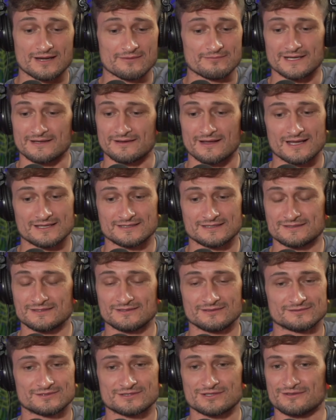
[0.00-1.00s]
I mean, I
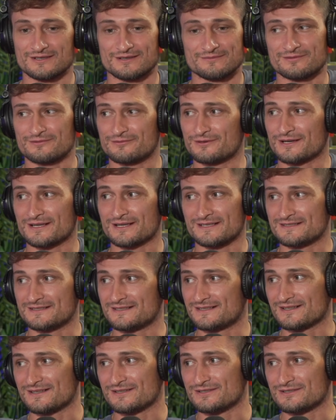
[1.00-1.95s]
still showed up for work and did a good